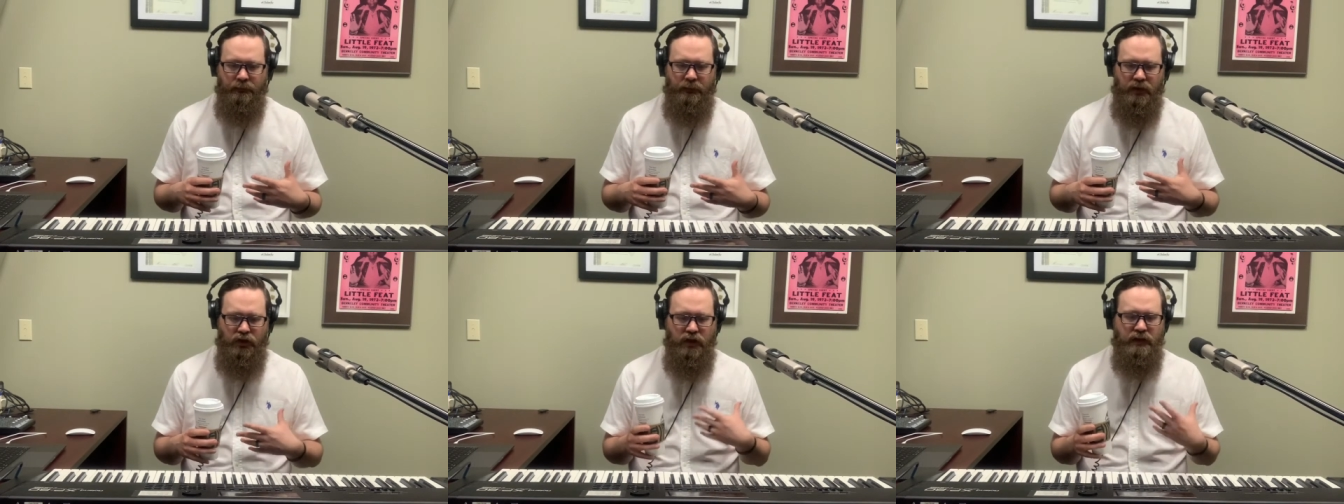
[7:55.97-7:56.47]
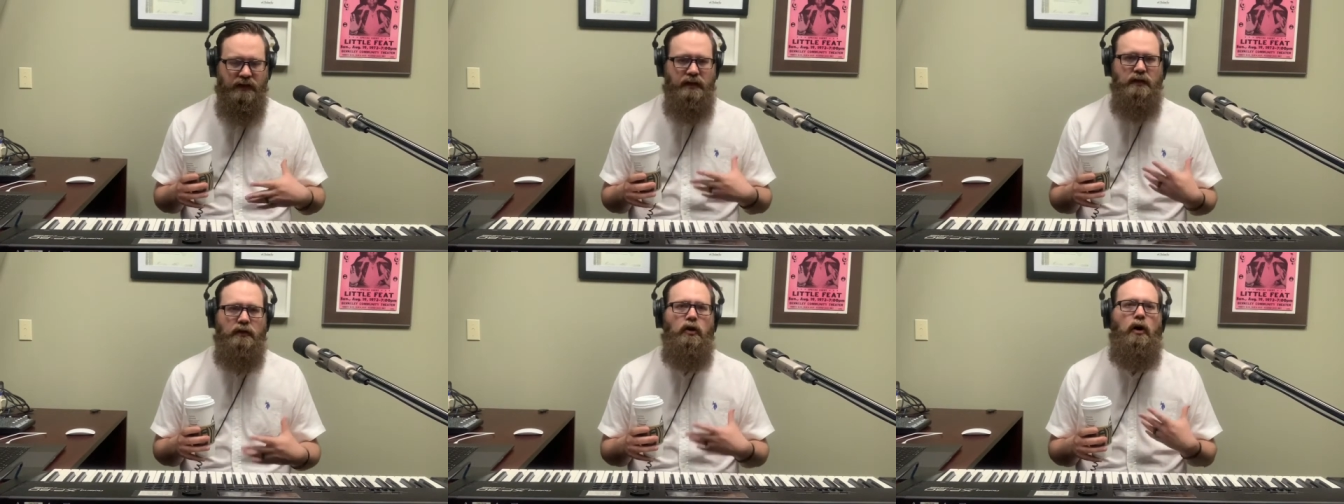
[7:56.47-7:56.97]
She just
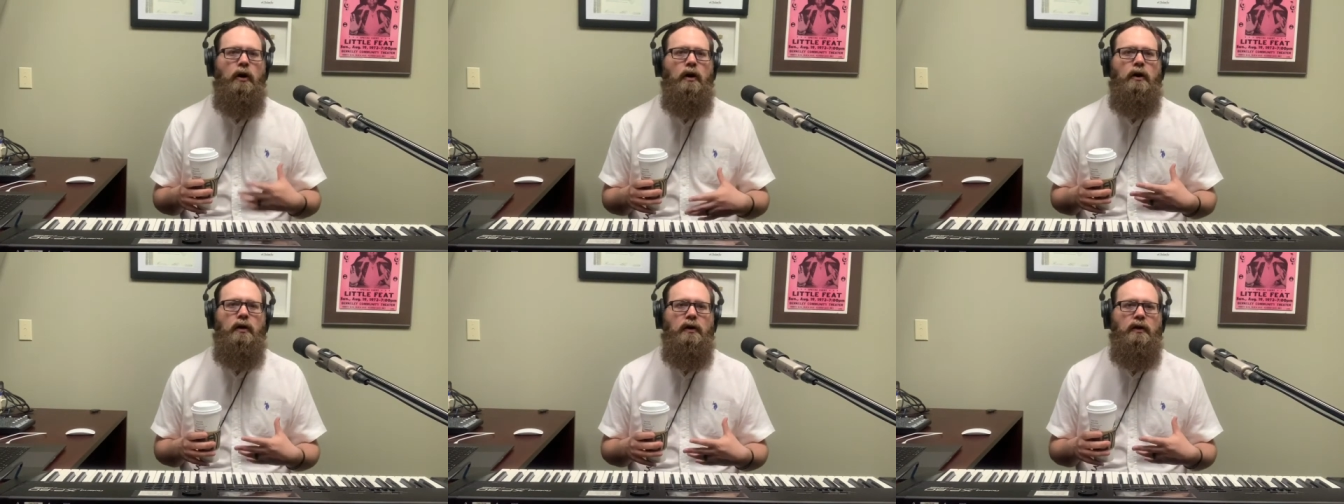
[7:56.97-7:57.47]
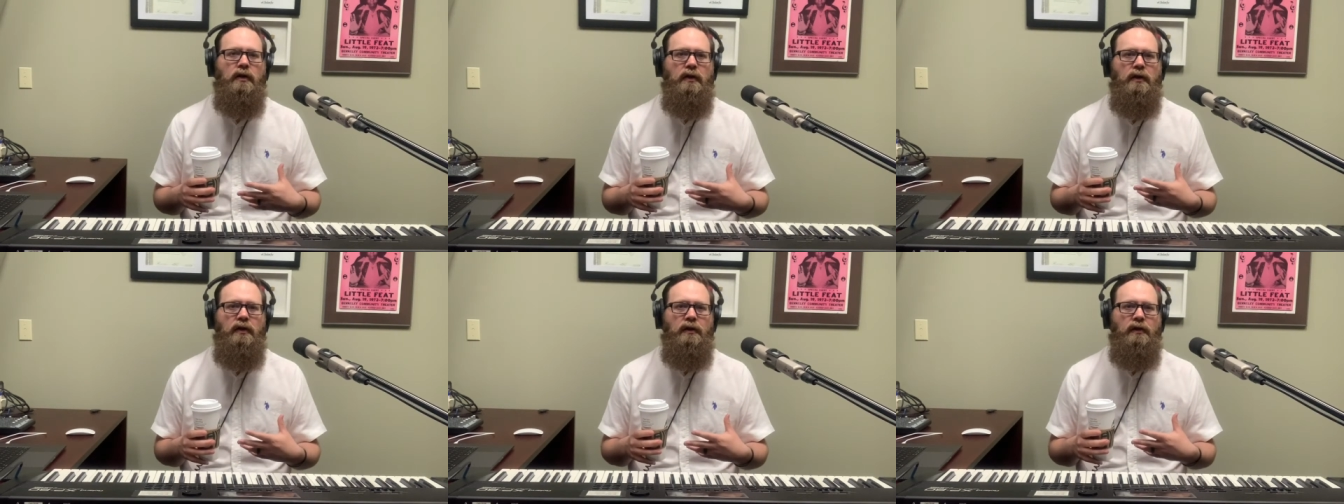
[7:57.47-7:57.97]
didn't call
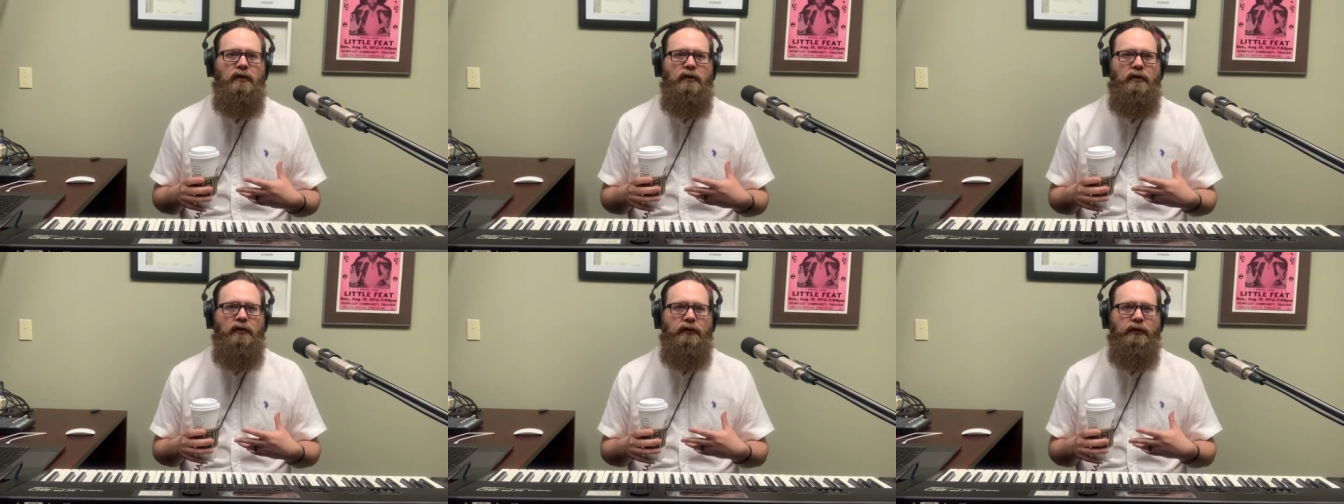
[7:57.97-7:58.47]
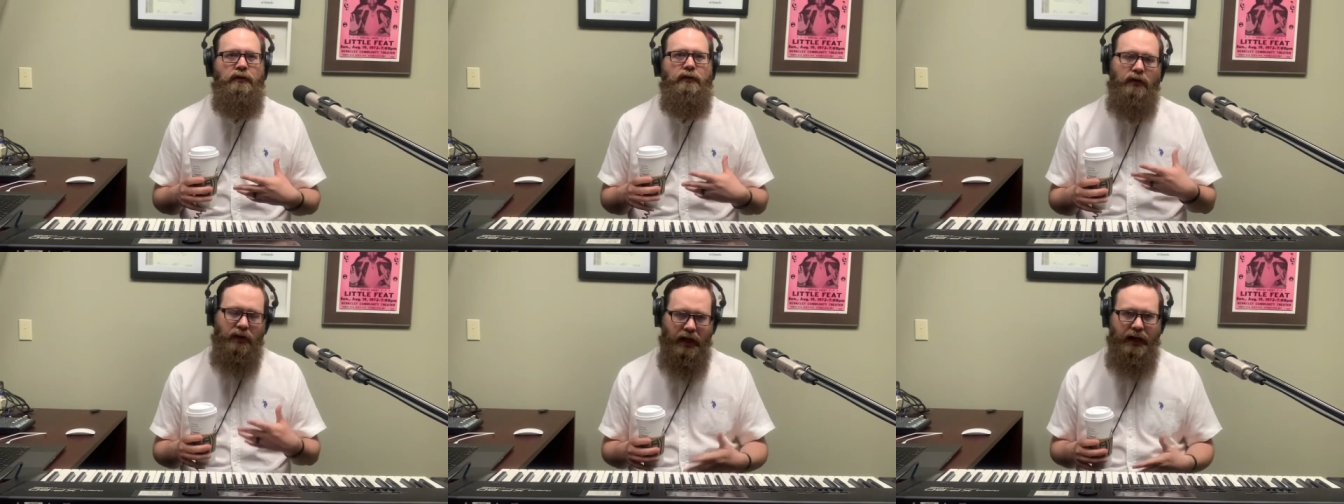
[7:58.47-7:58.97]
the
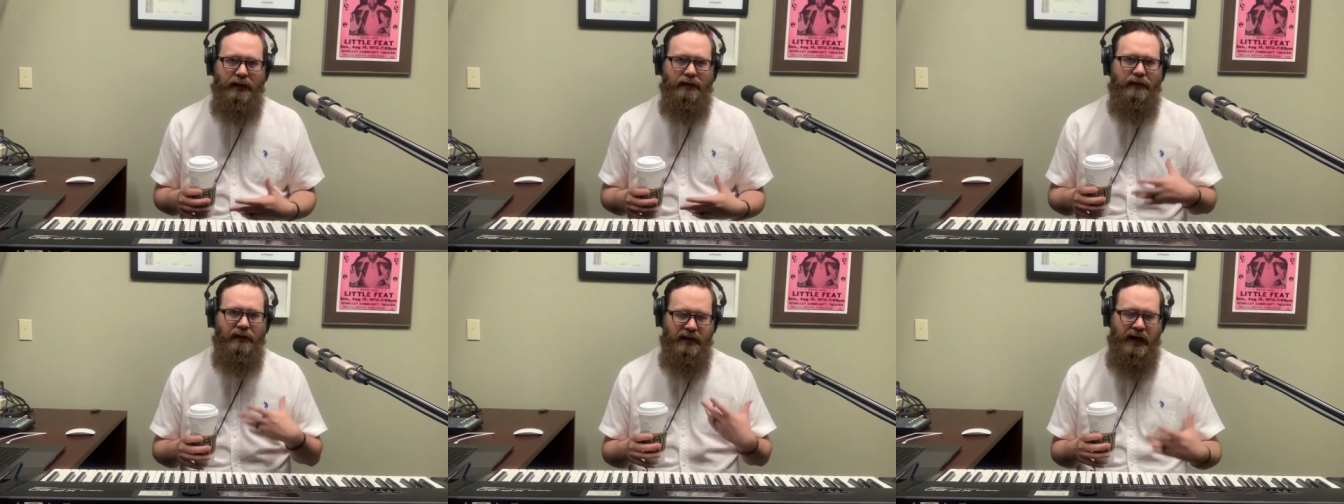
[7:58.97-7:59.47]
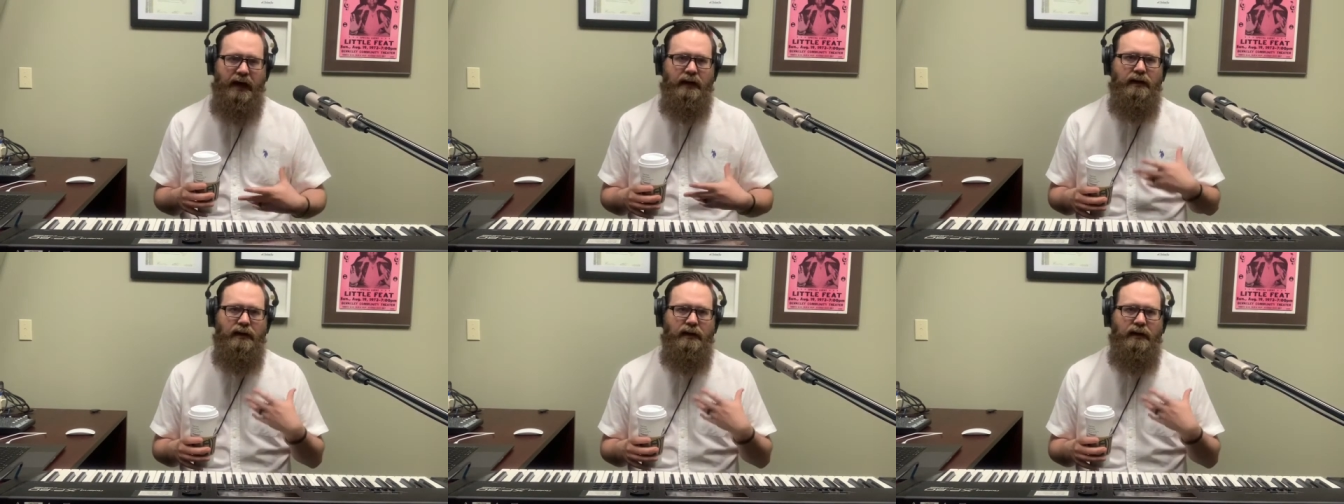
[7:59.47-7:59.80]
light that